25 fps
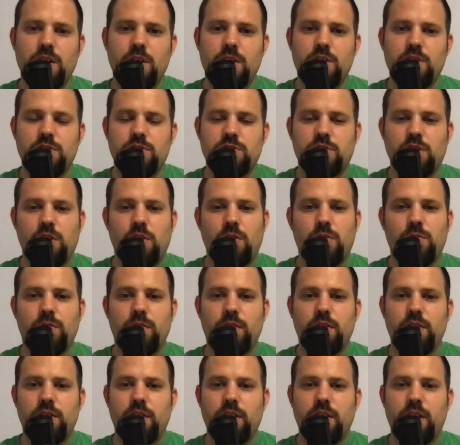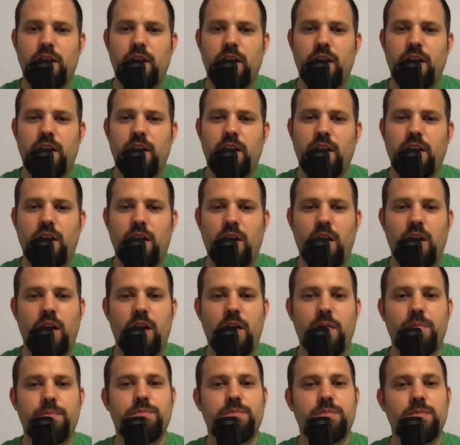So
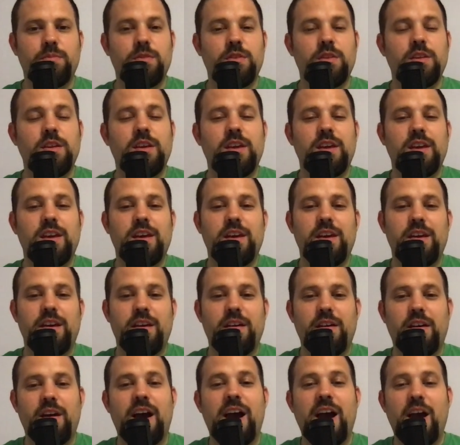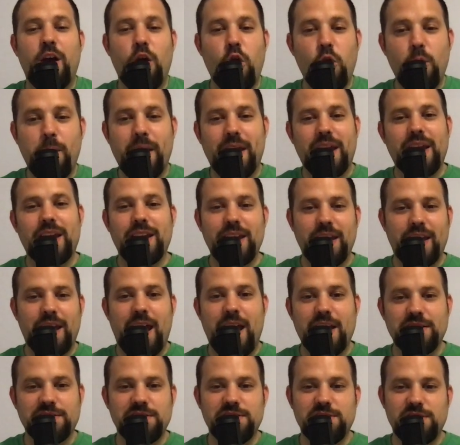I hope I can kick ass as